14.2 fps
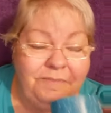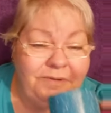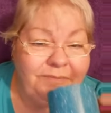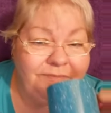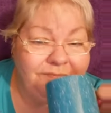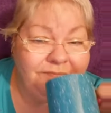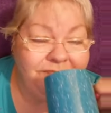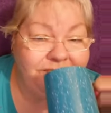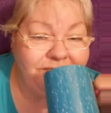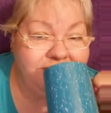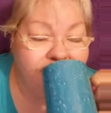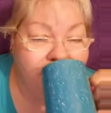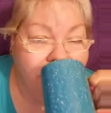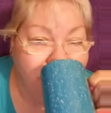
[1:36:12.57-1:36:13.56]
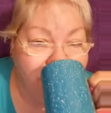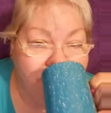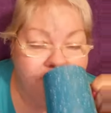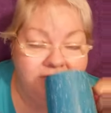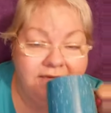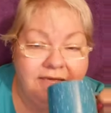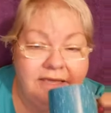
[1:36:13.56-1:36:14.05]
him.
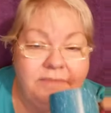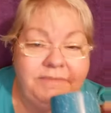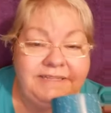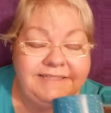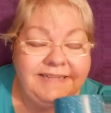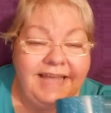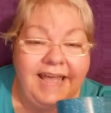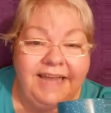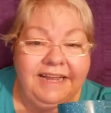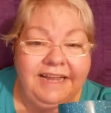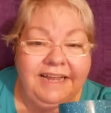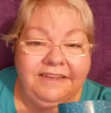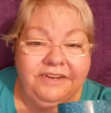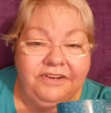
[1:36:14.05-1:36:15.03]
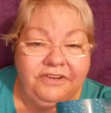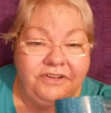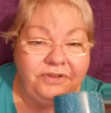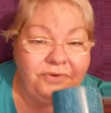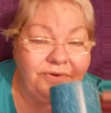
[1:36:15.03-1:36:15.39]
He must have had nothing to do.